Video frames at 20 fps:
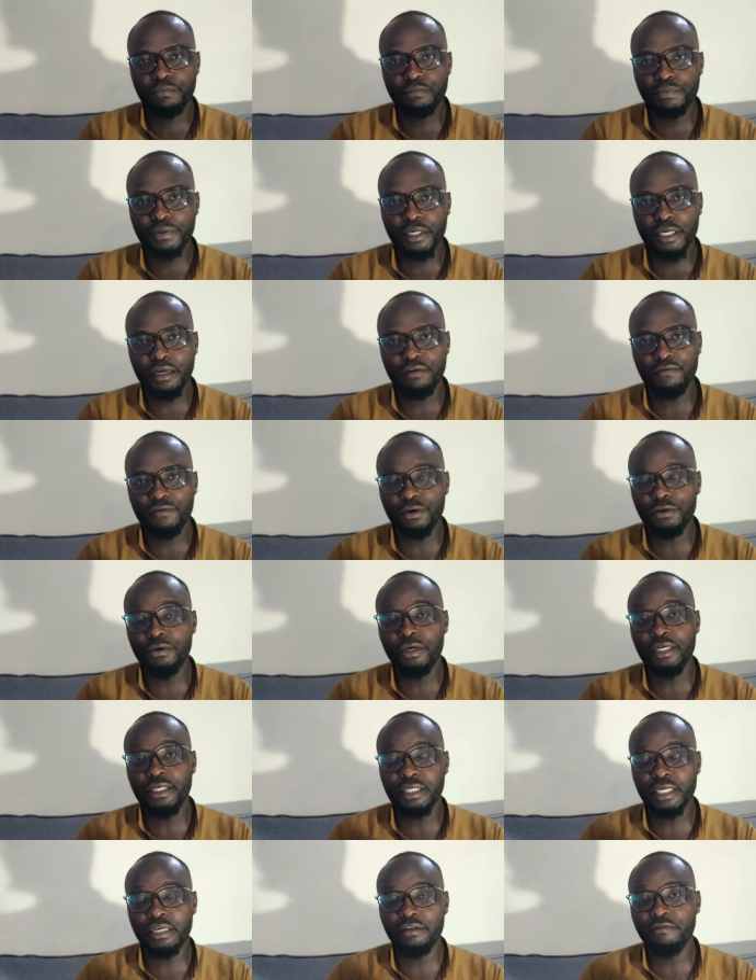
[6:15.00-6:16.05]
Pray for
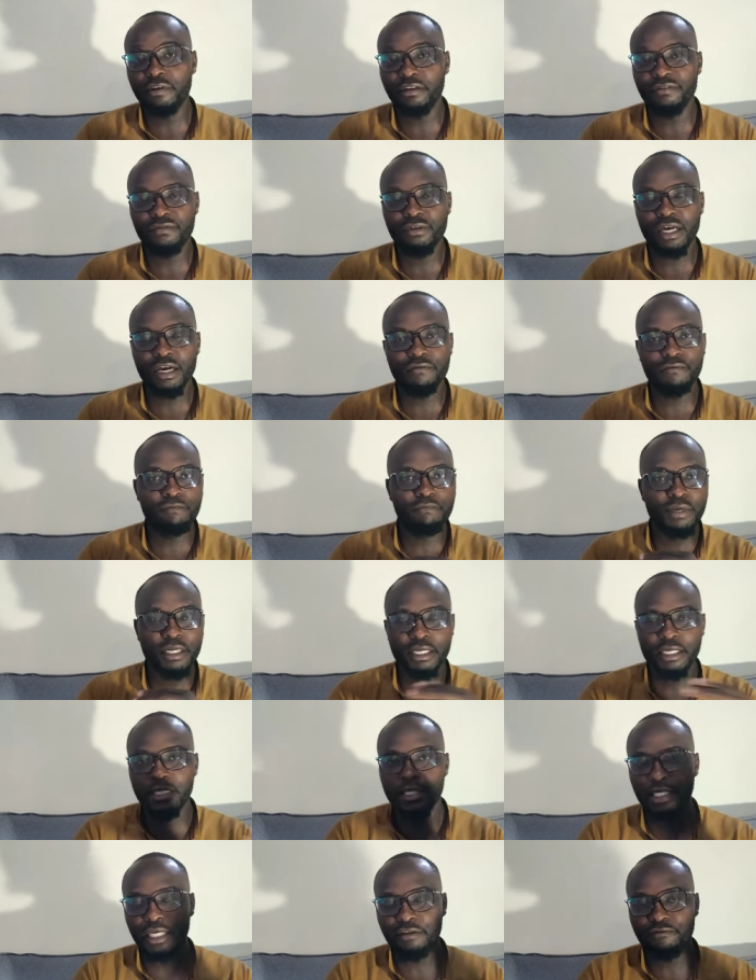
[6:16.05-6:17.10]
your driver. If you have
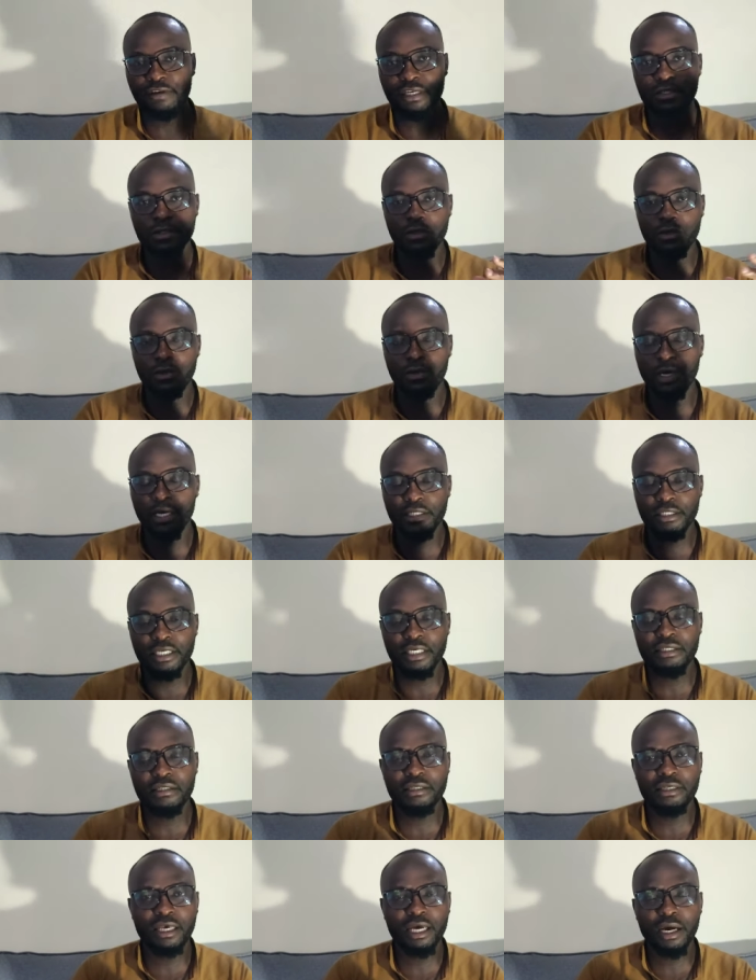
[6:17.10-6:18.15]
many drivers or one,
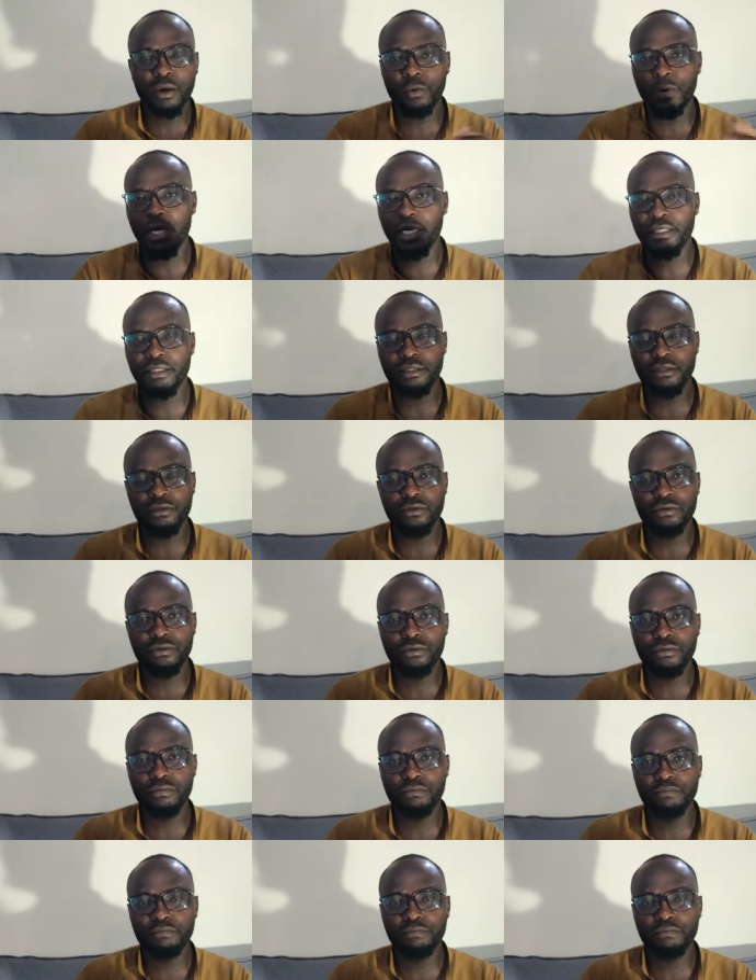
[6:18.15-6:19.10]
just say a word to